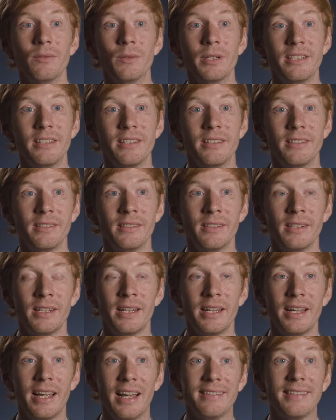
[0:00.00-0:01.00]
which is
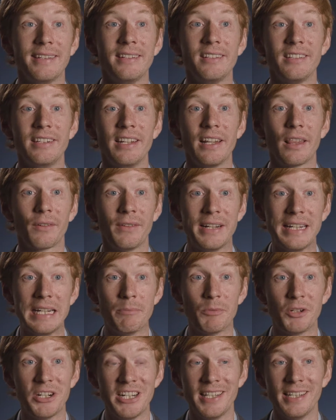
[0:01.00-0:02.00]
essentially
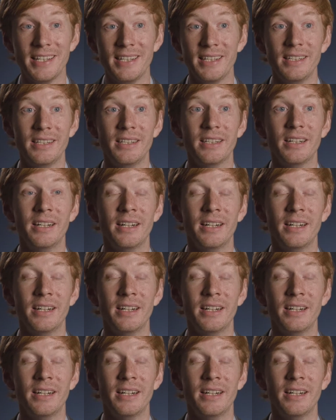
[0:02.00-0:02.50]
3D printing